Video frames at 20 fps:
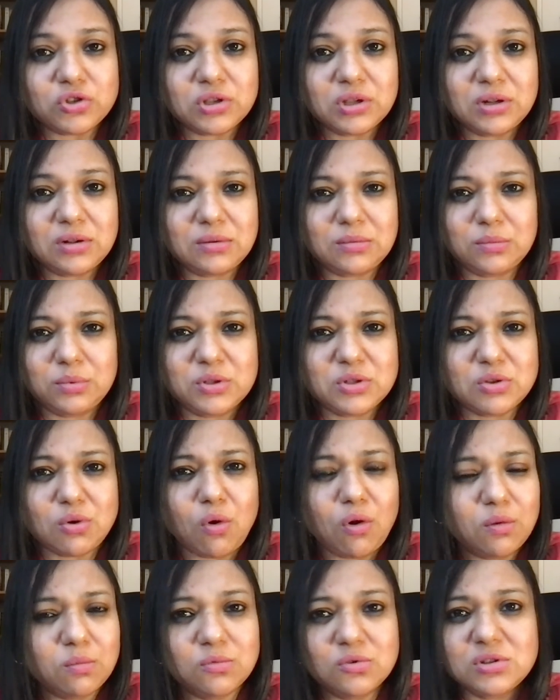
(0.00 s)
It was
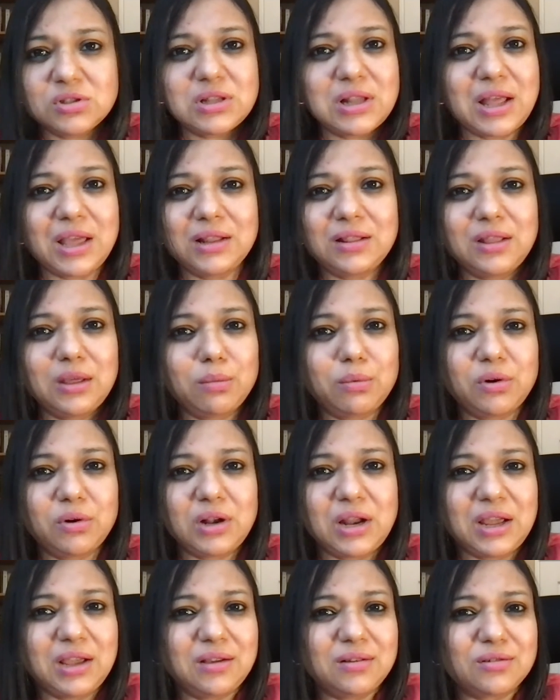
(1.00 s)
almost like they were
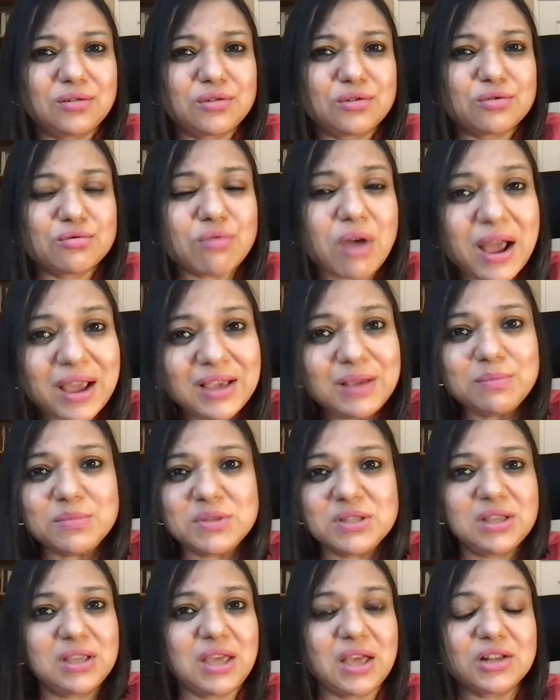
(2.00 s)
like
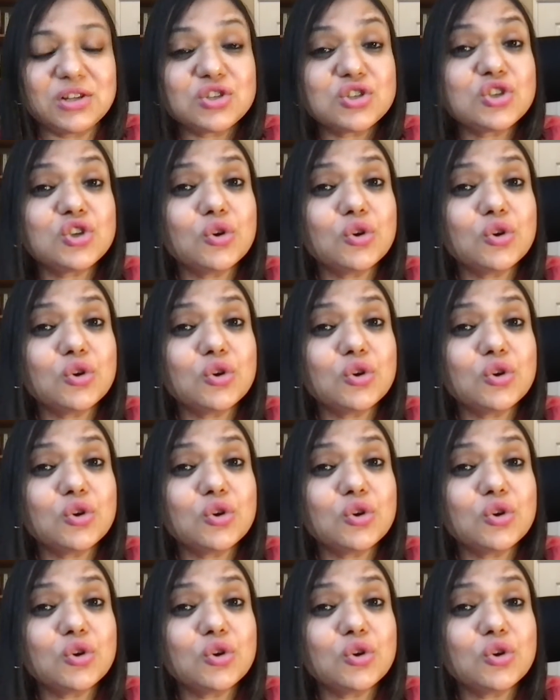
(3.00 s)
crimes against